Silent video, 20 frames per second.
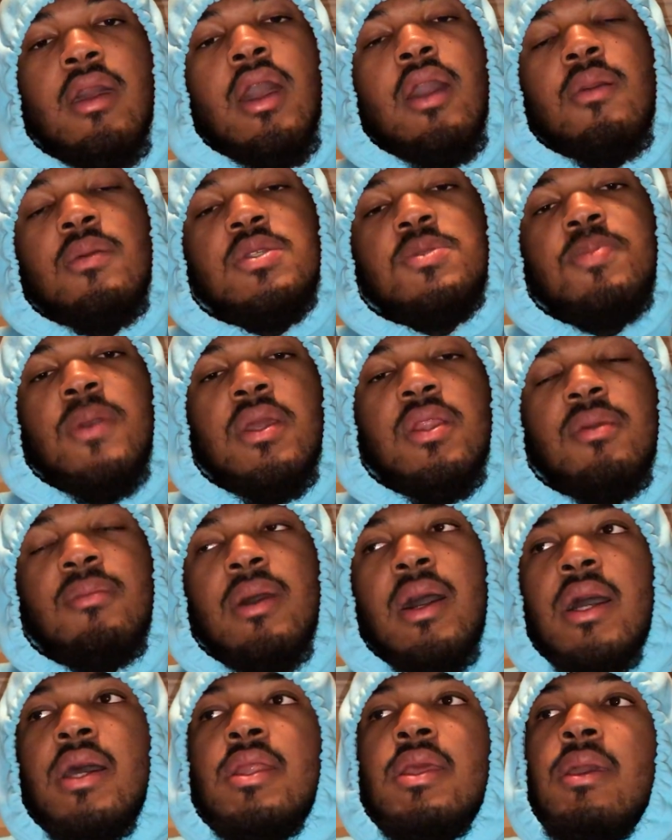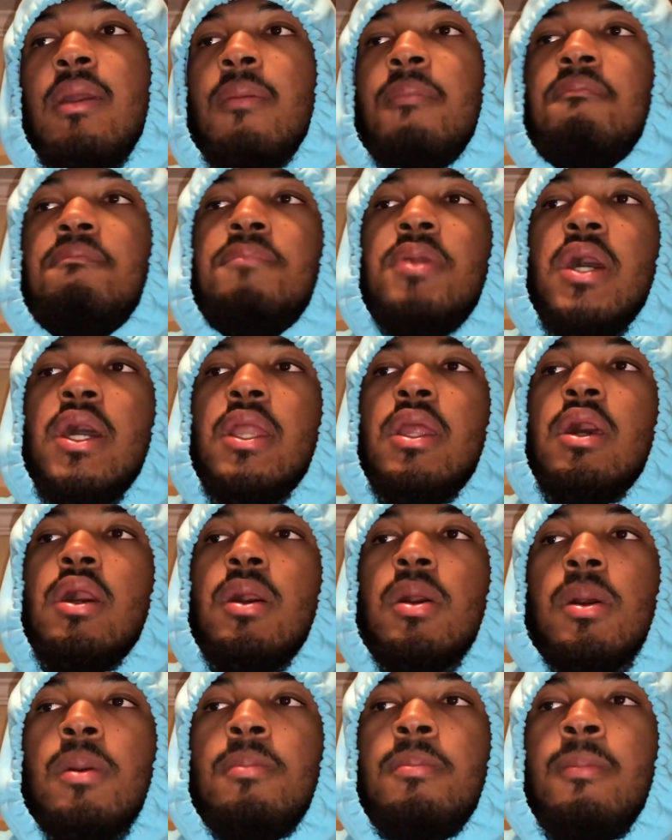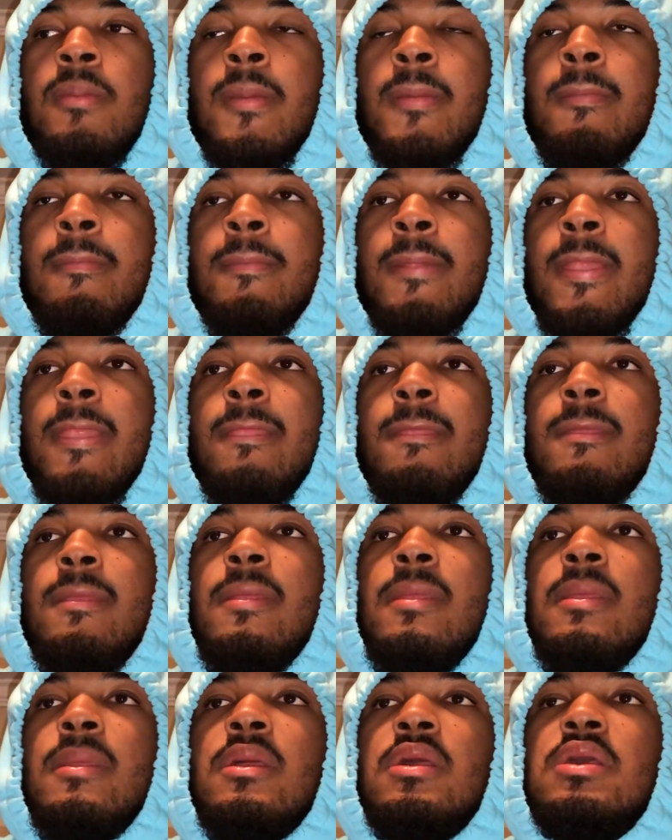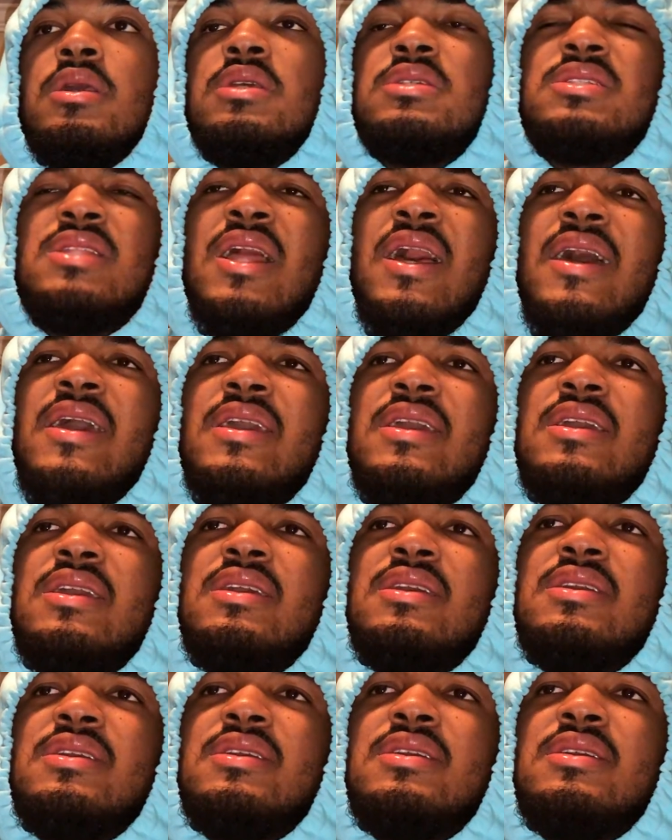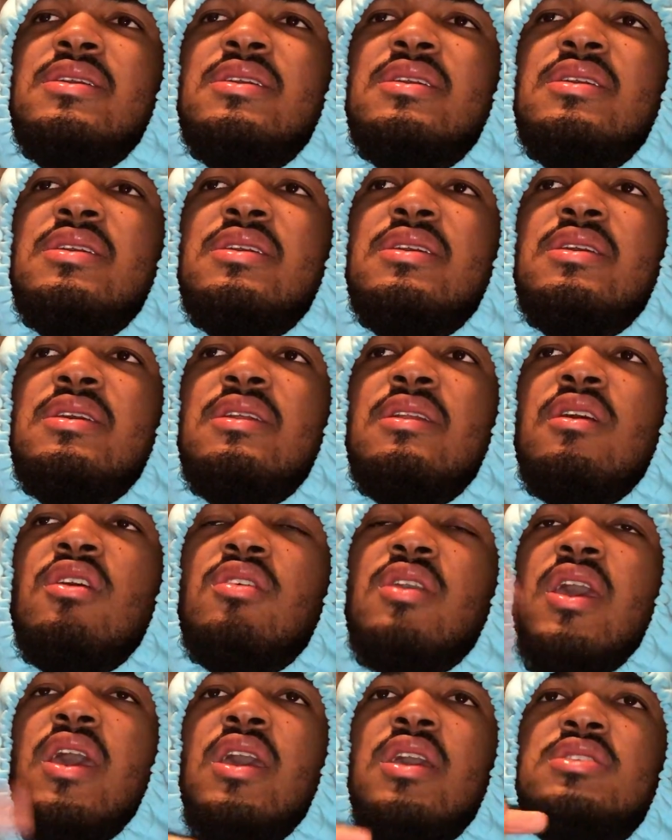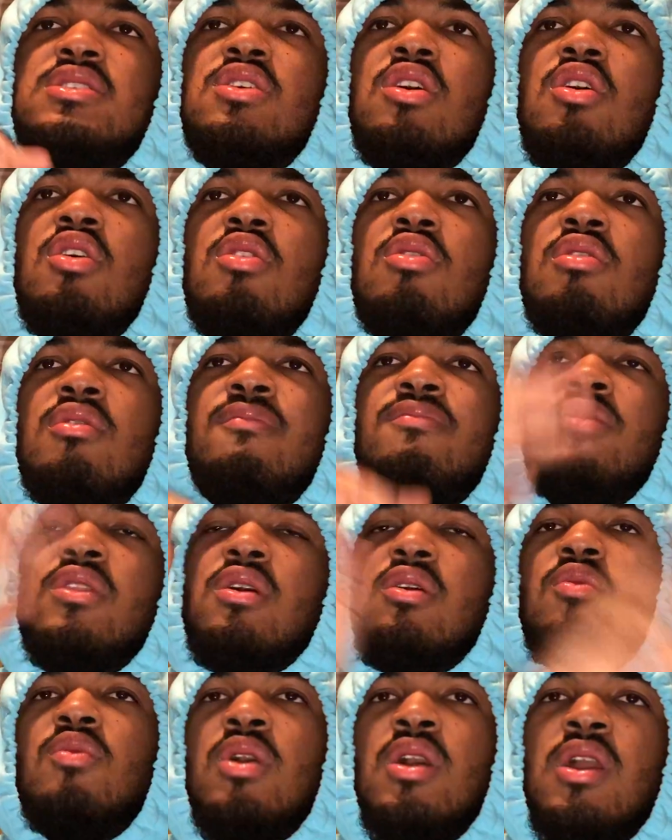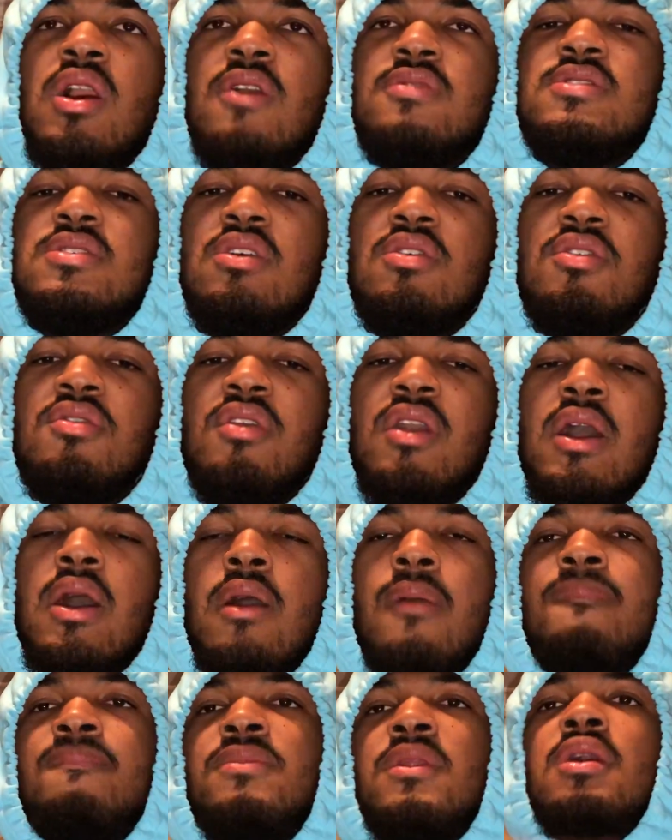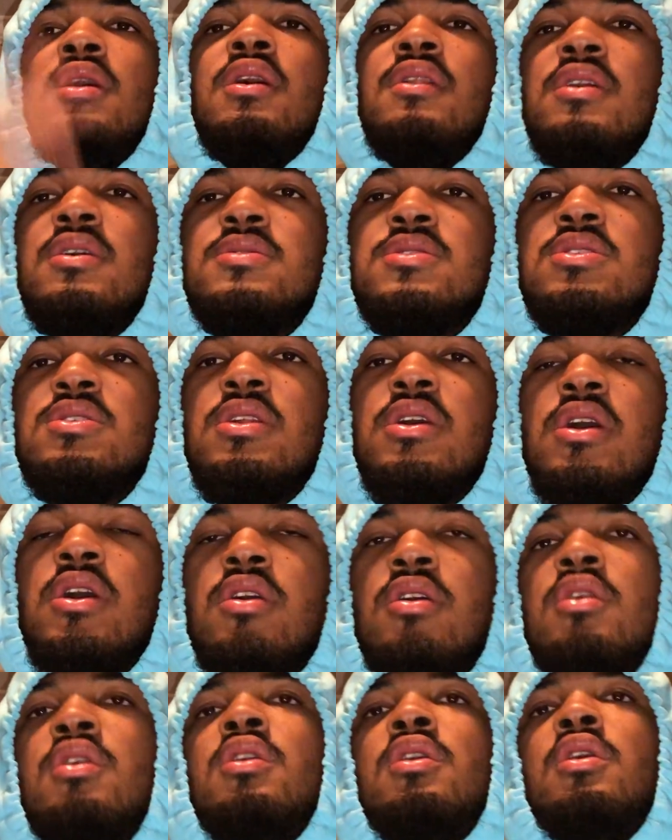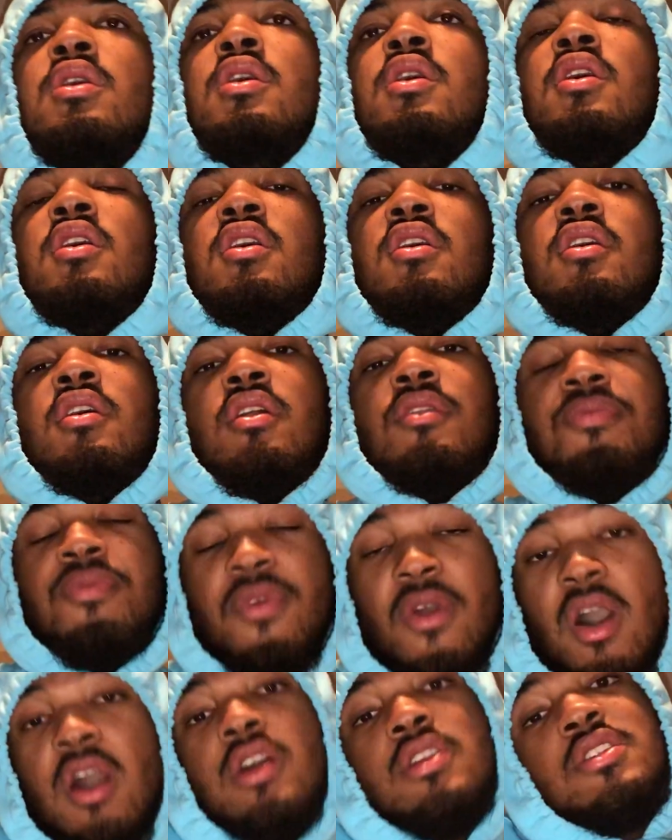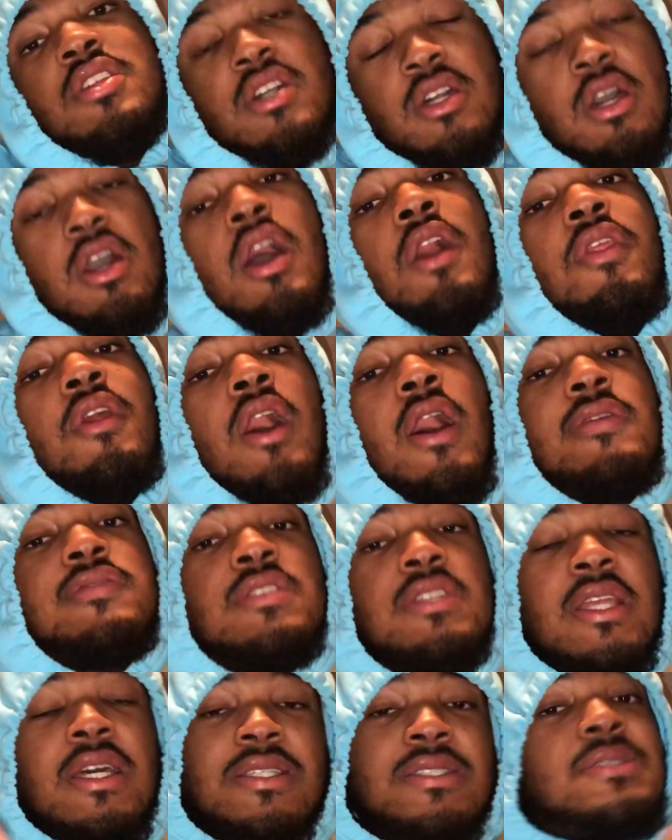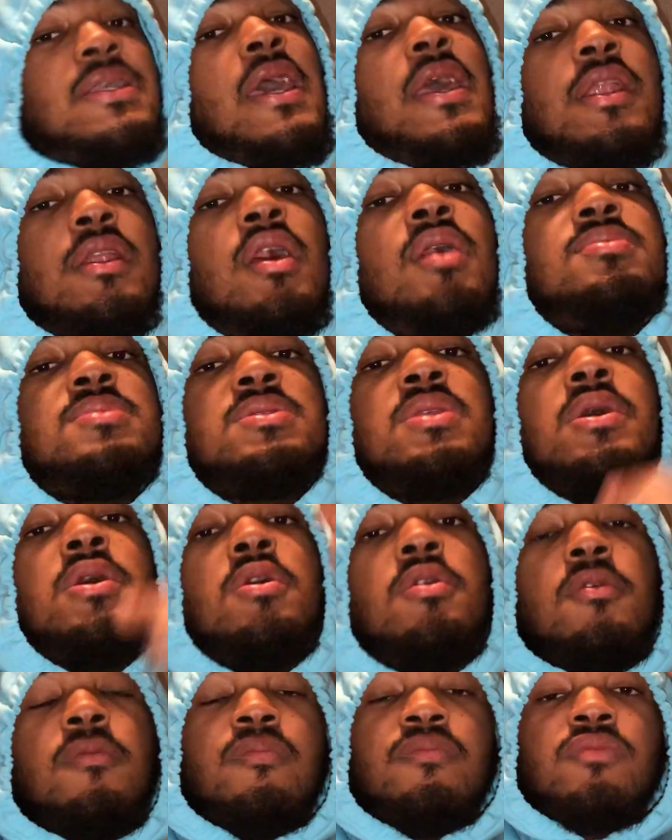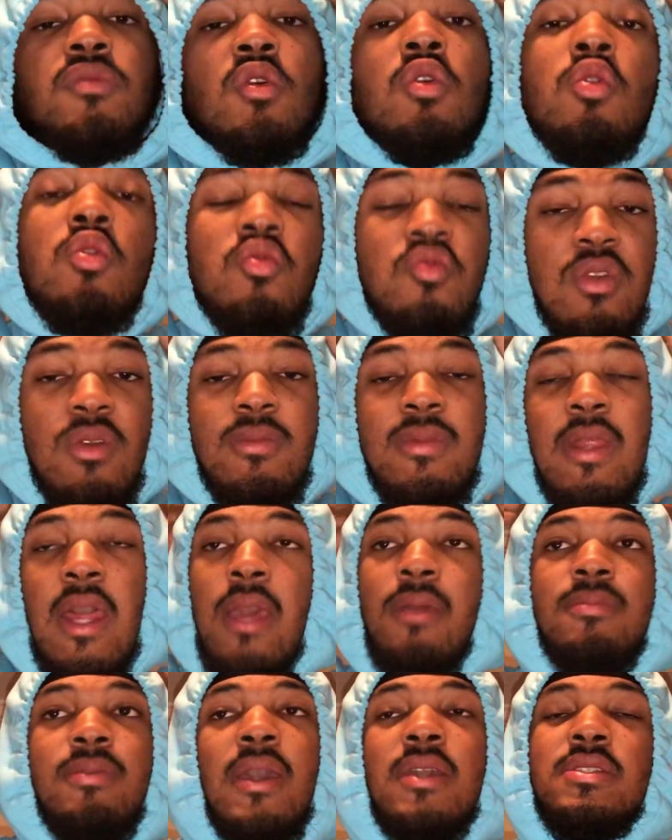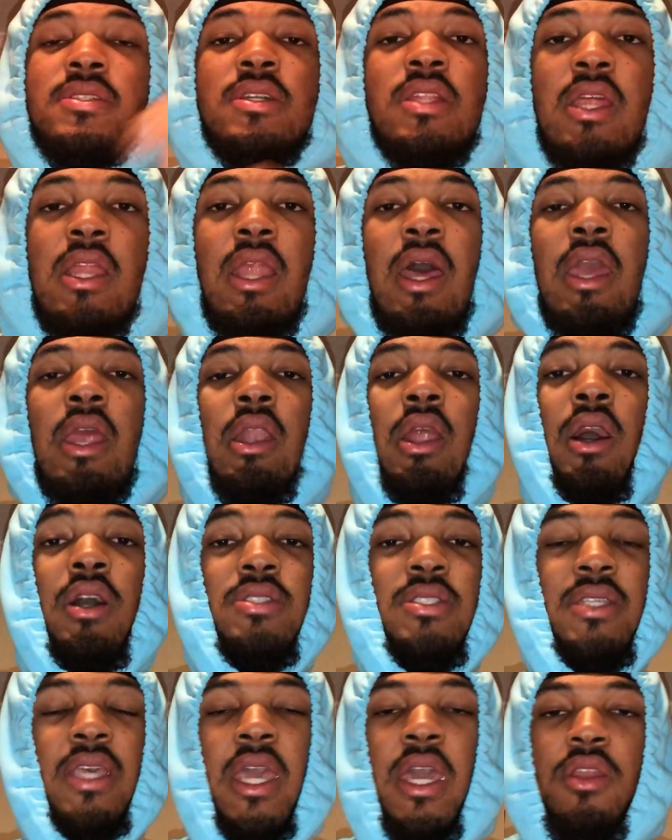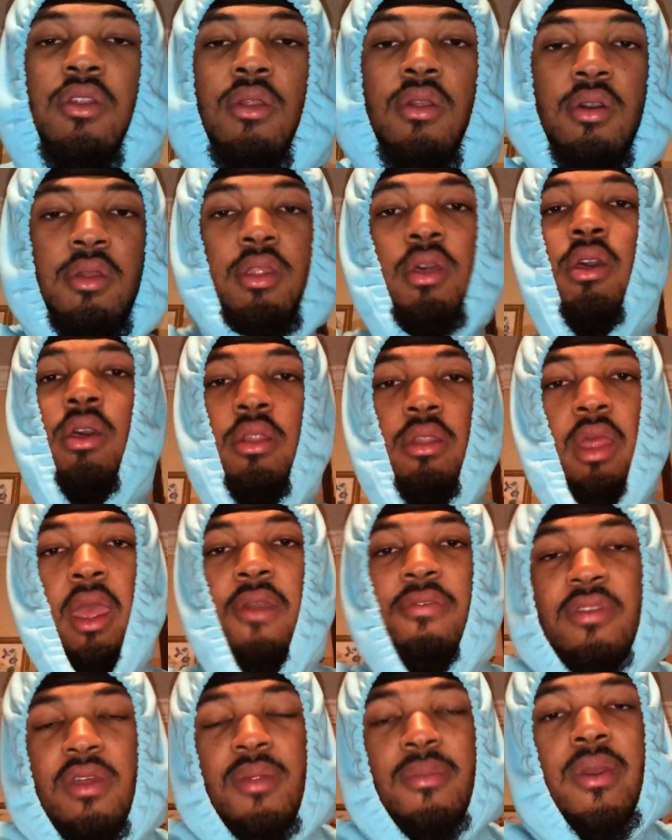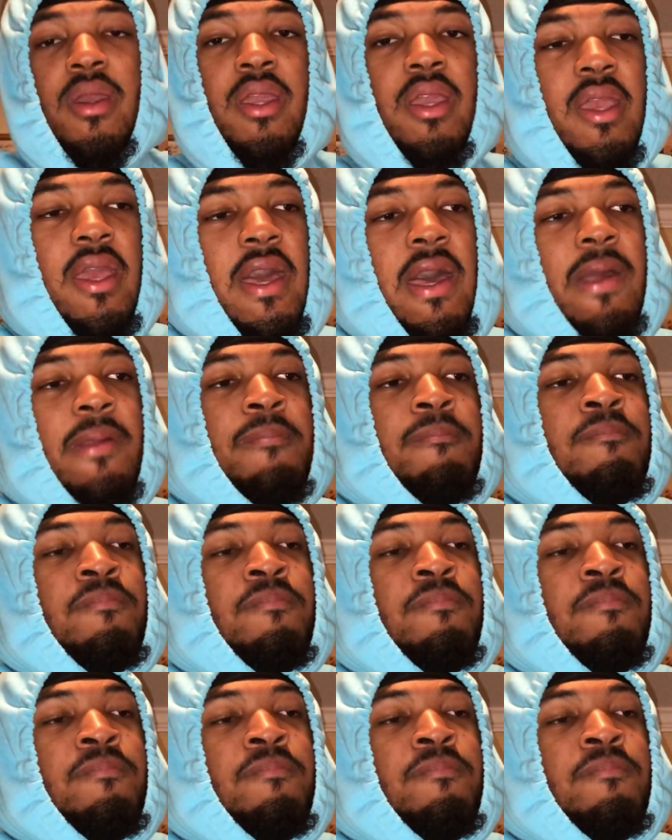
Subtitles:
I respect them highly. But it's like, okay, so one officer on the ground, other officer there. The other officer that's standing up still, who they basically like lost his handle on the African American guy.